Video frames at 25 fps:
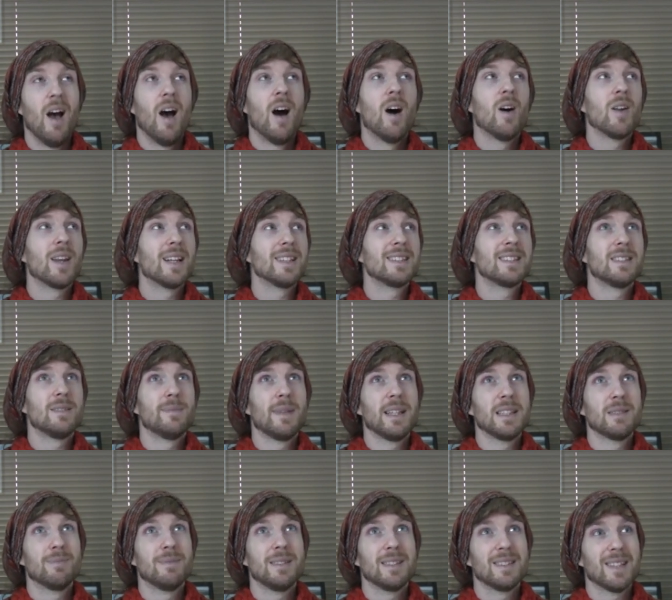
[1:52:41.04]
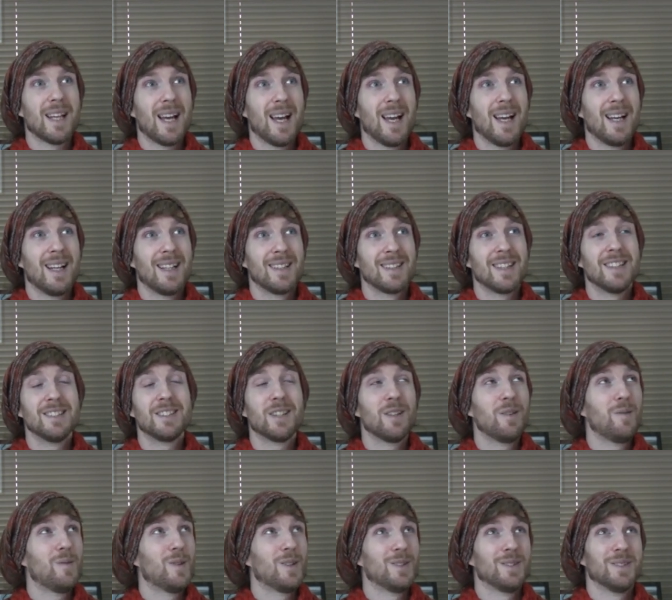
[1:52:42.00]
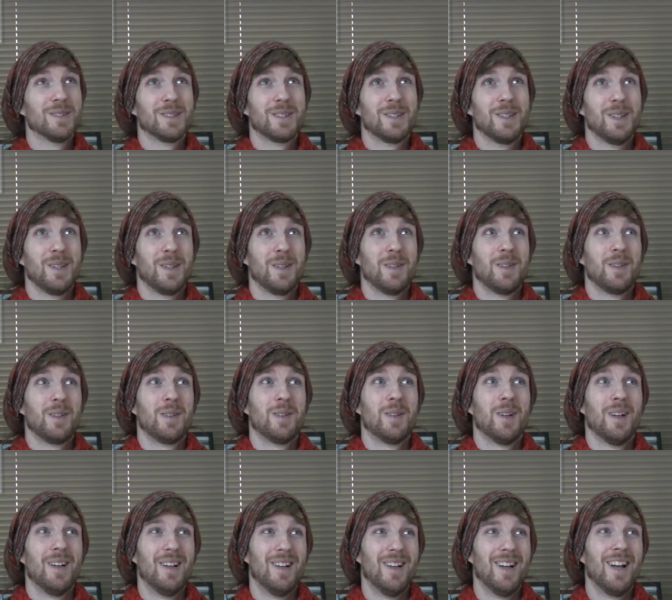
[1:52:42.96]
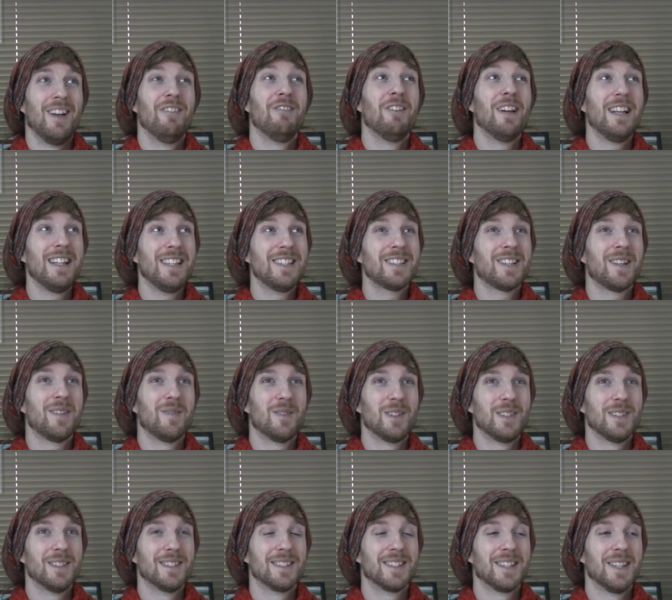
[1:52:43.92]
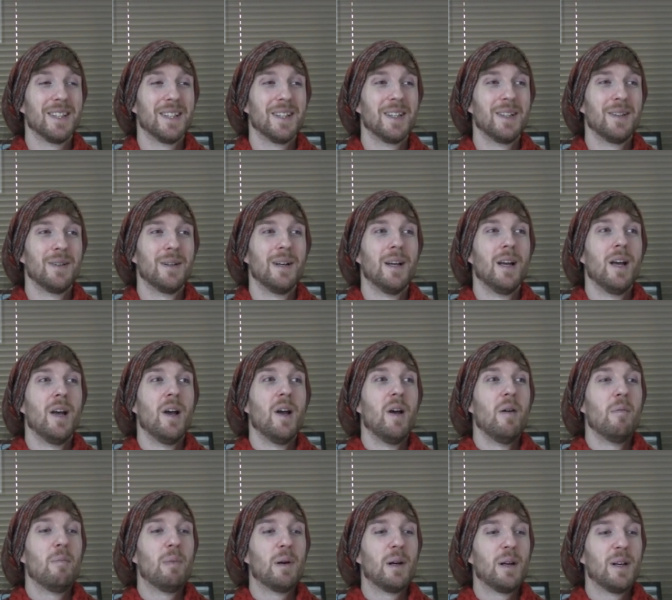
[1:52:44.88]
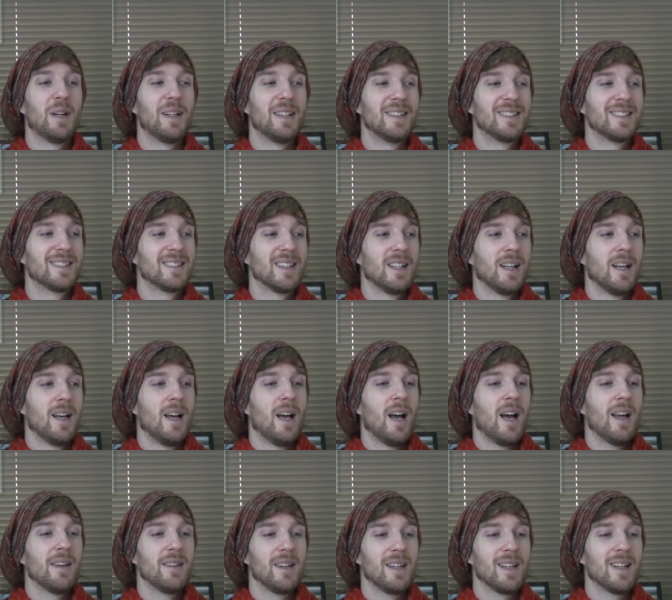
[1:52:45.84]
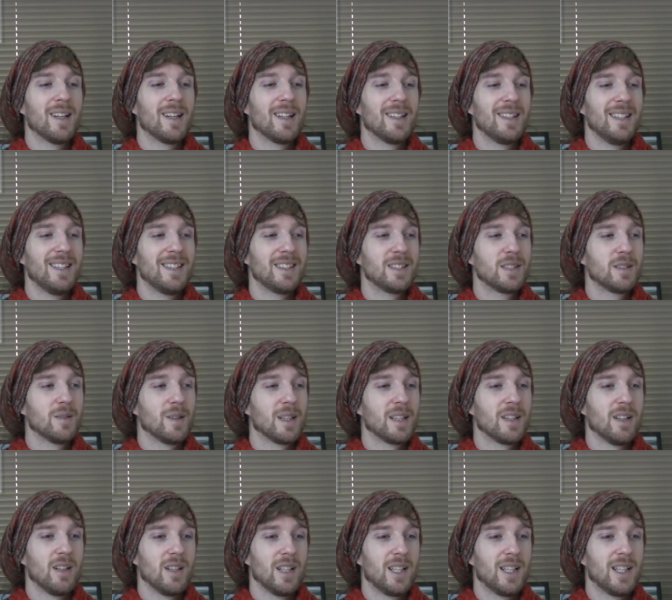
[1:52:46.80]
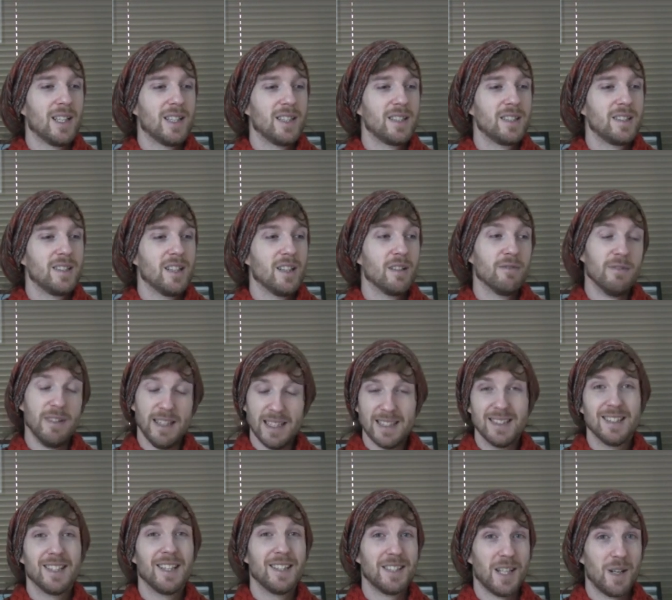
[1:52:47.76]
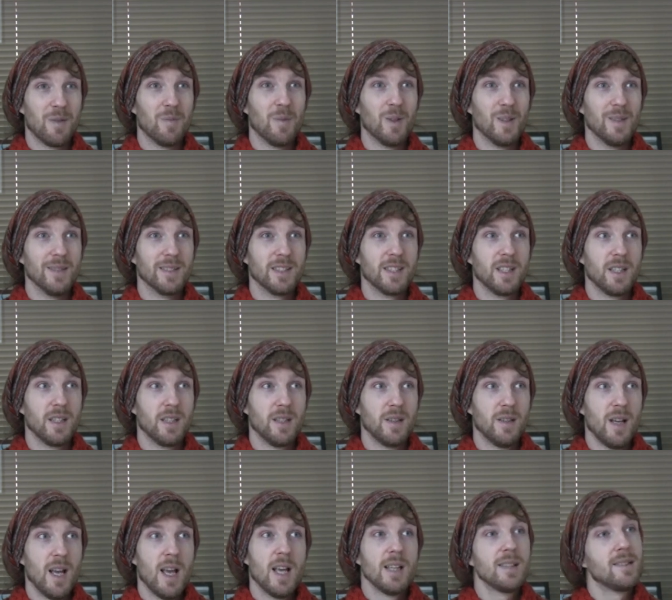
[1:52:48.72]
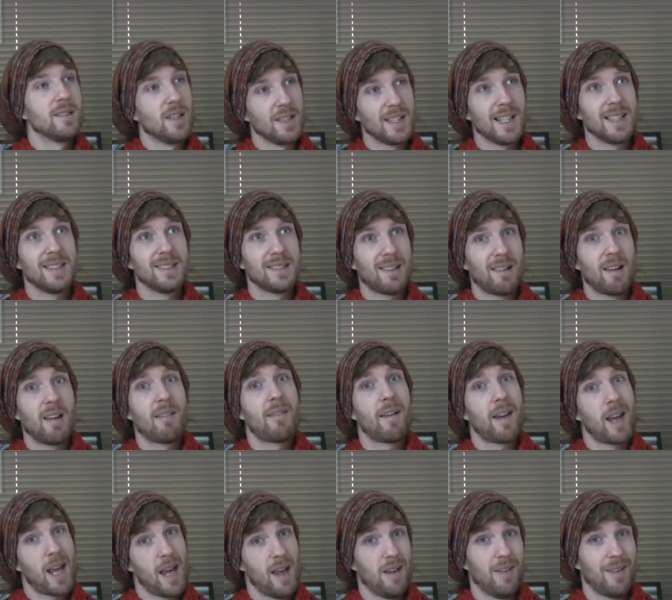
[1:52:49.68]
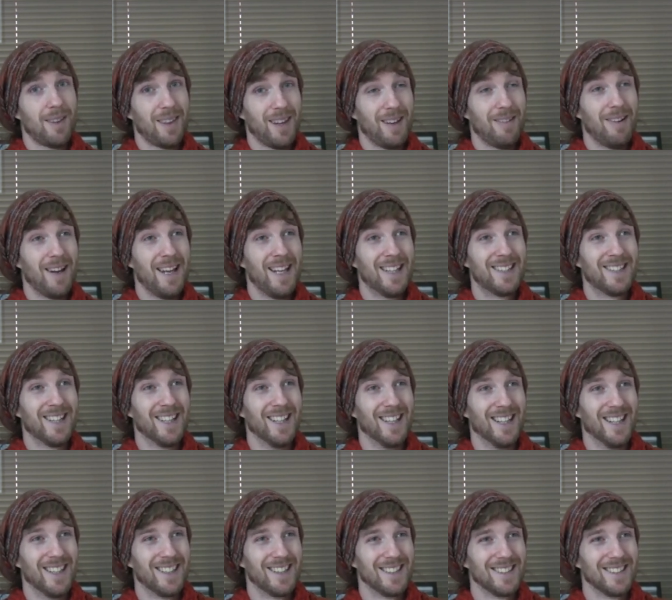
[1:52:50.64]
Oh, that still makes me sad. I don't want to. I really don't want to. But I think I need to acknowledge that the reason I don't want to, it's not necessarily a very healthy reason.